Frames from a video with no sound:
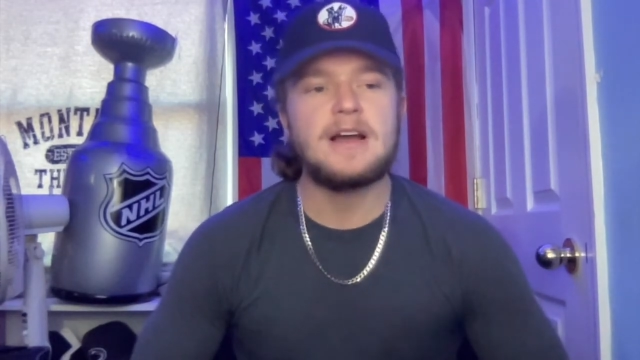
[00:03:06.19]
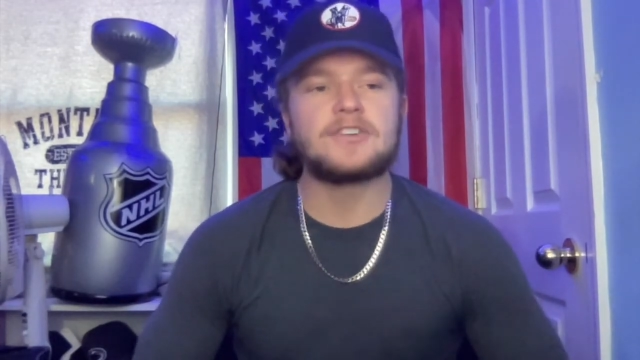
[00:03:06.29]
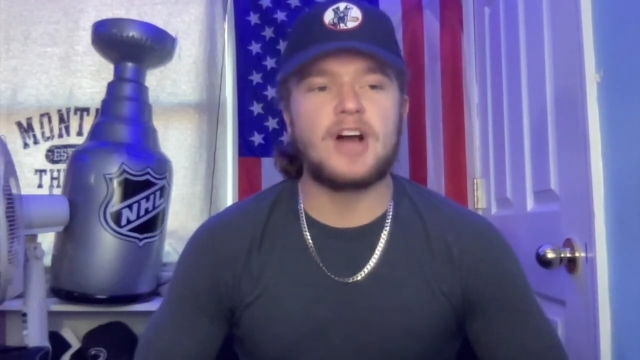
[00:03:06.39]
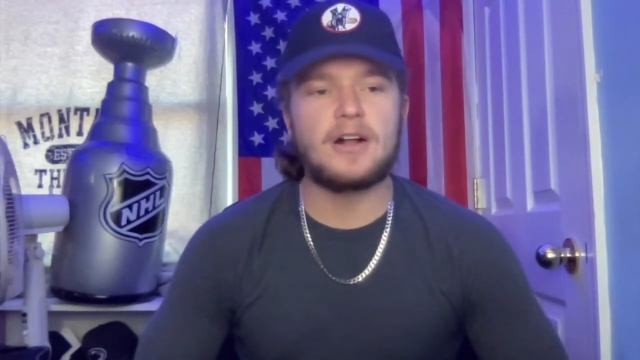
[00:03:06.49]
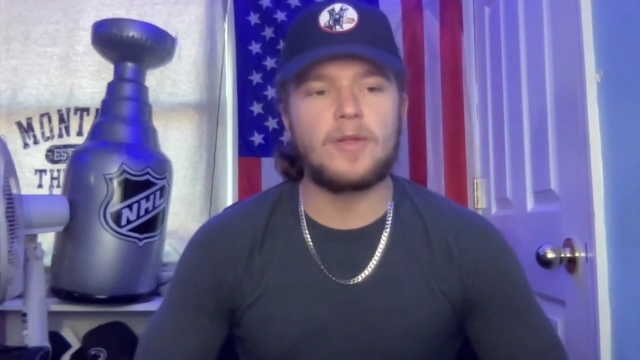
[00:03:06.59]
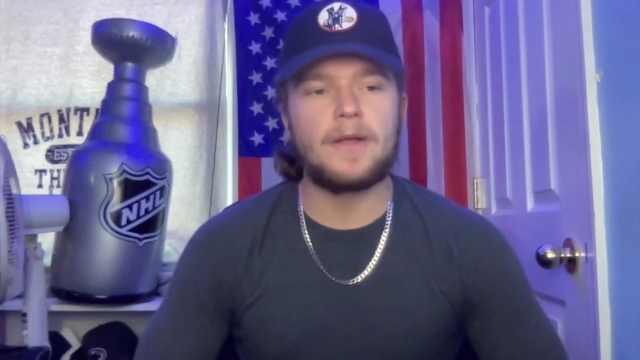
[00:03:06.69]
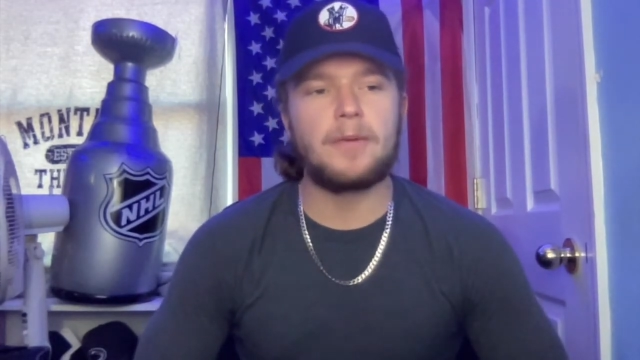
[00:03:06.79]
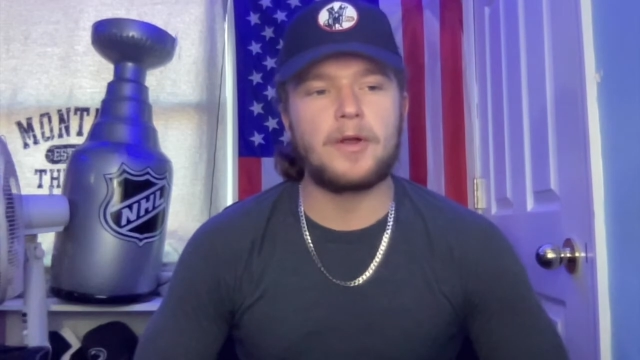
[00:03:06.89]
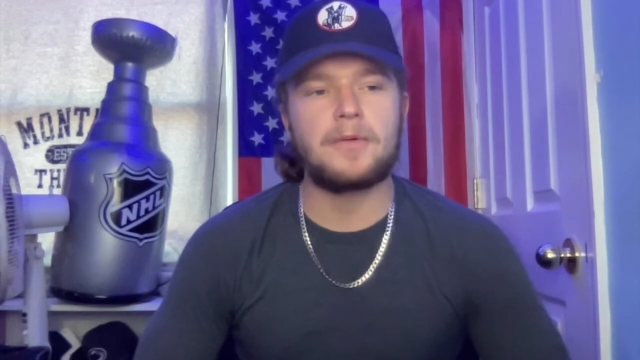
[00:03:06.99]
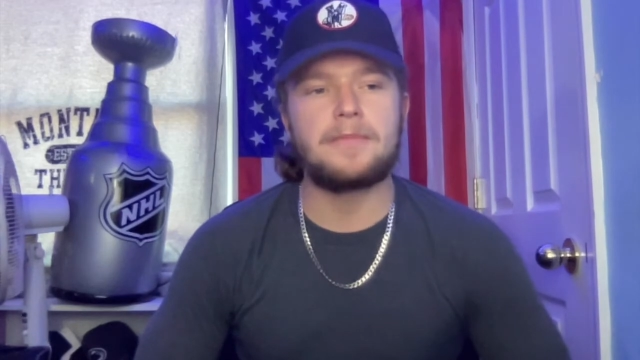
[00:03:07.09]
John
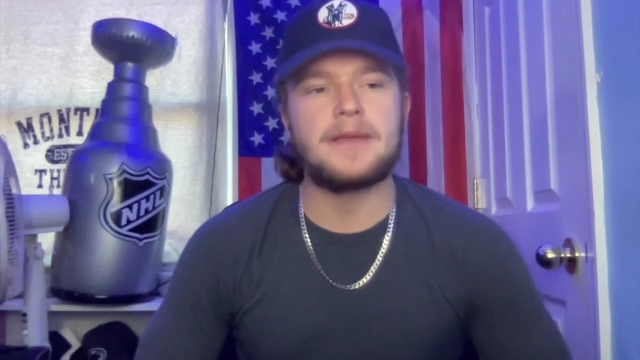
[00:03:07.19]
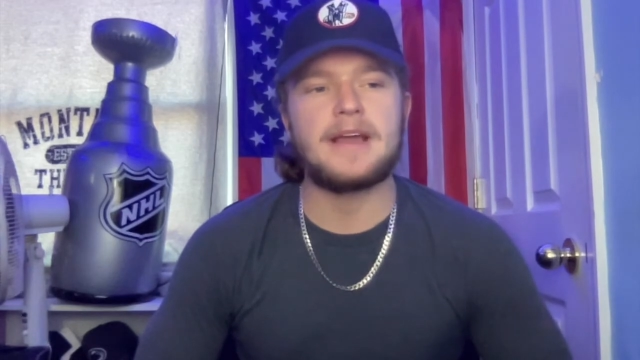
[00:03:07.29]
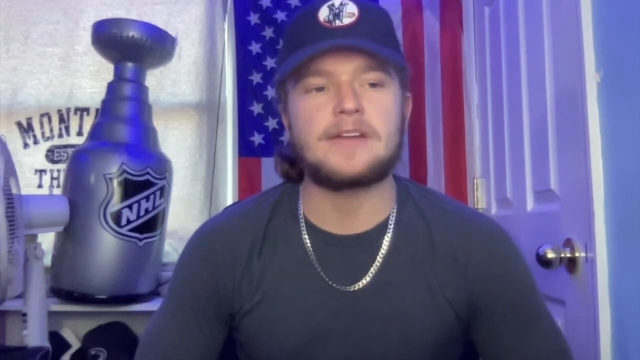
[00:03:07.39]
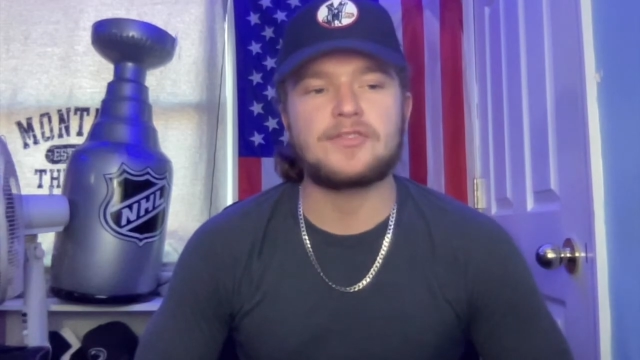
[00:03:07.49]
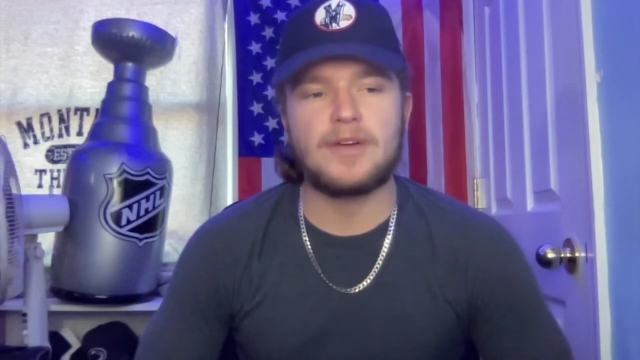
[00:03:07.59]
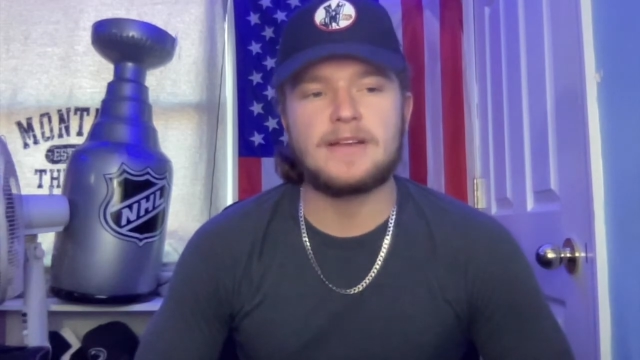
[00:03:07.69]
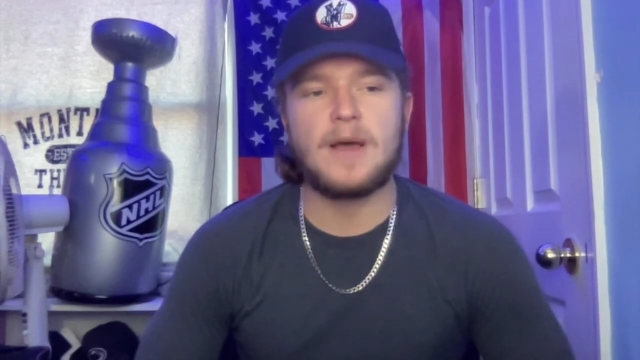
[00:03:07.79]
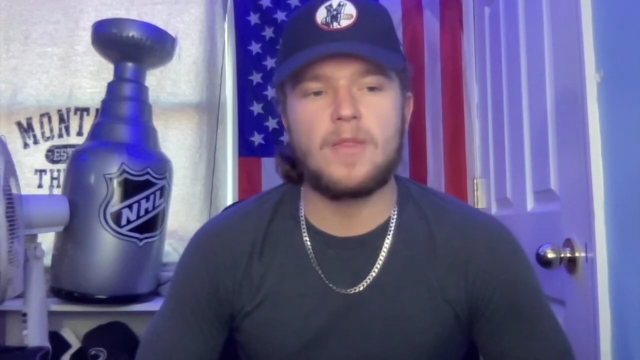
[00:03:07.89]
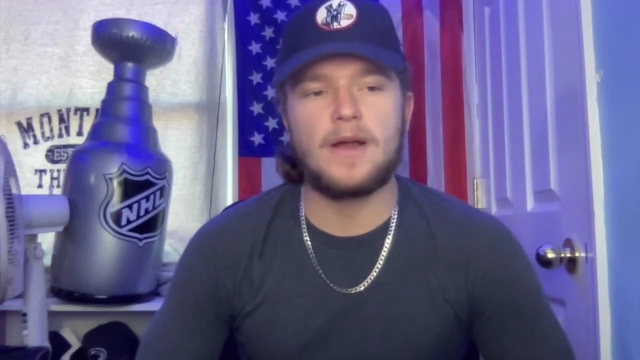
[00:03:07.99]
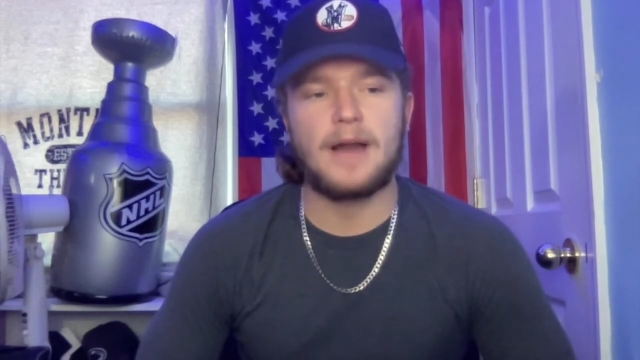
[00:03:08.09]
Klingberg could be a trade
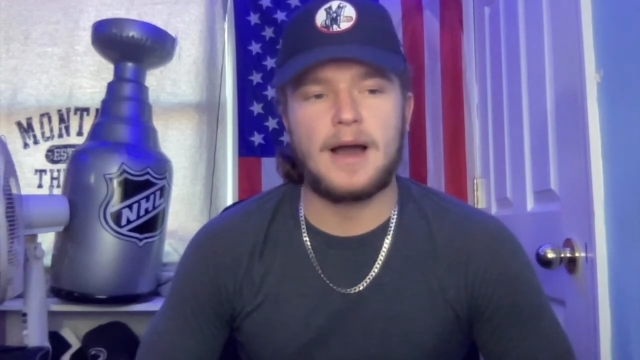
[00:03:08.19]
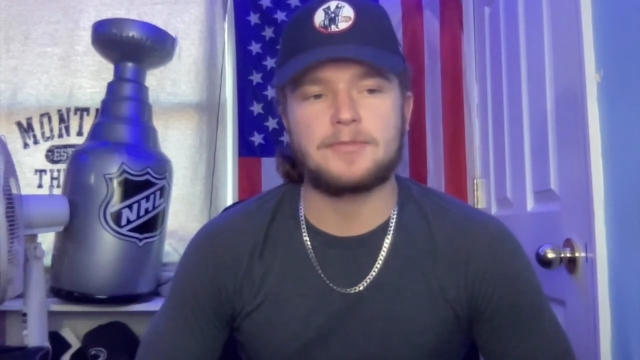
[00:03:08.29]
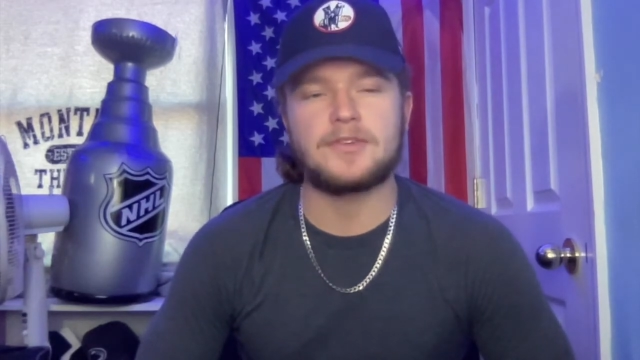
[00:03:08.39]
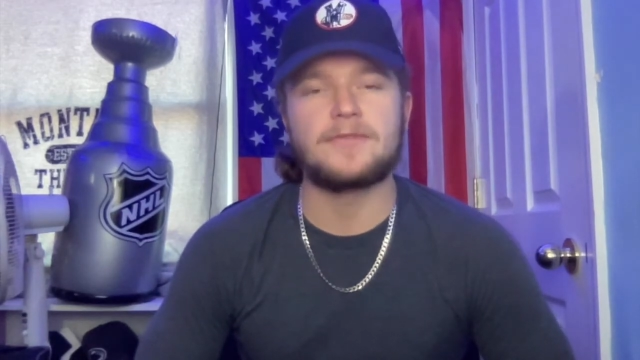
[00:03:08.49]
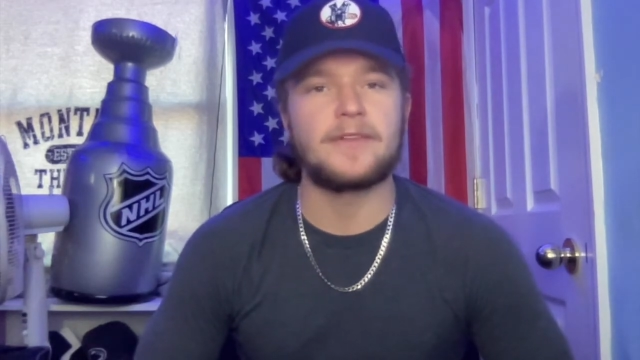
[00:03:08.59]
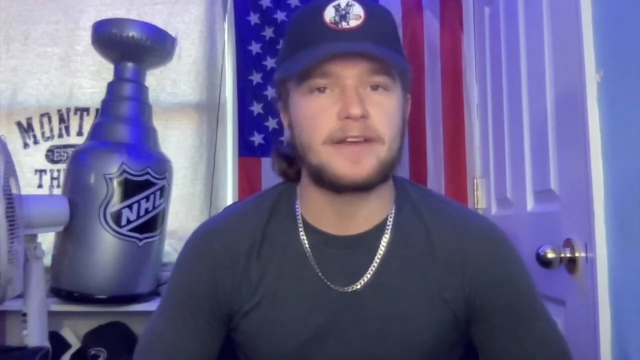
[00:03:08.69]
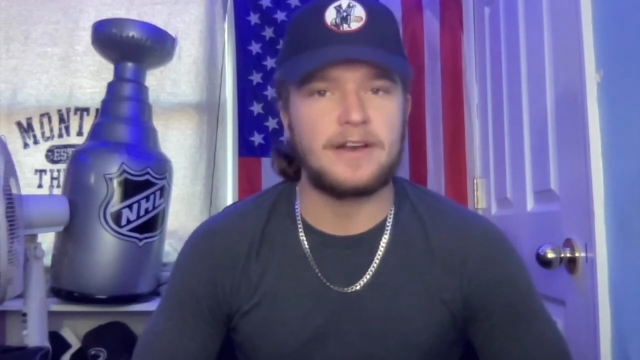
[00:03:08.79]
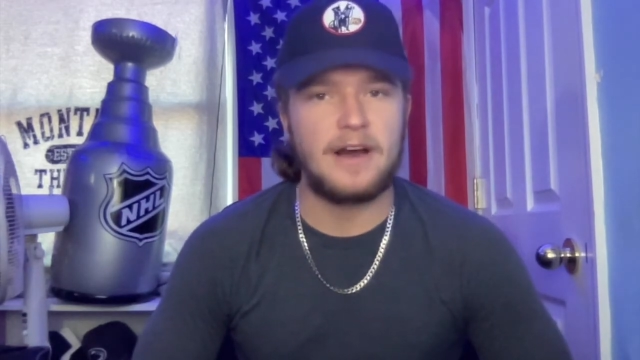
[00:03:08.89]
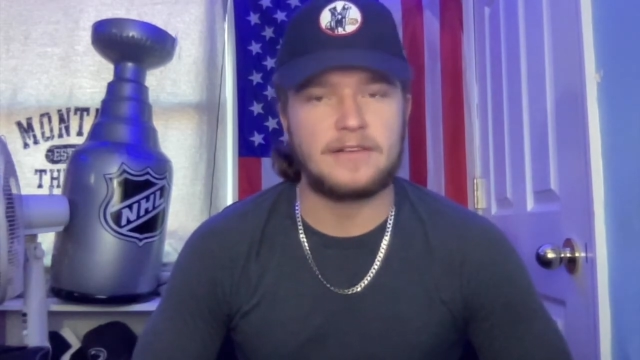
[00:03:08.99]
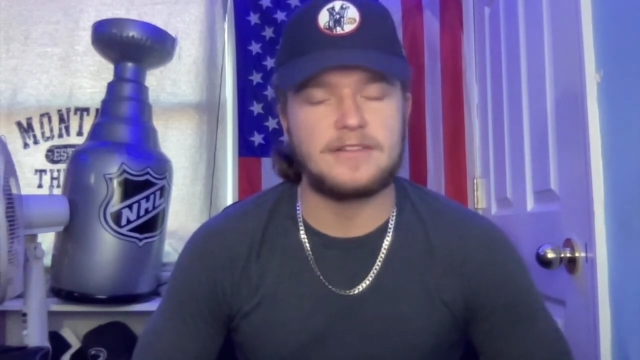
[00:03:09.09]
deadline option for the
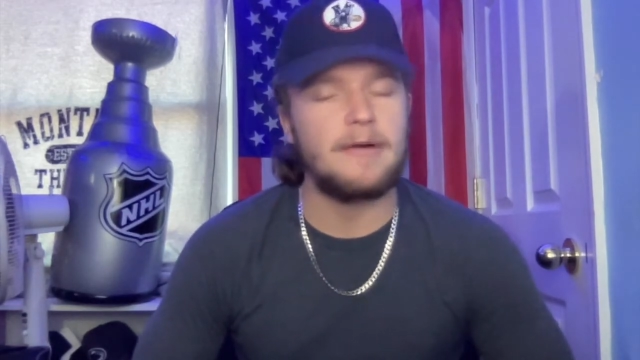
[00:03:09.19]
Canucks.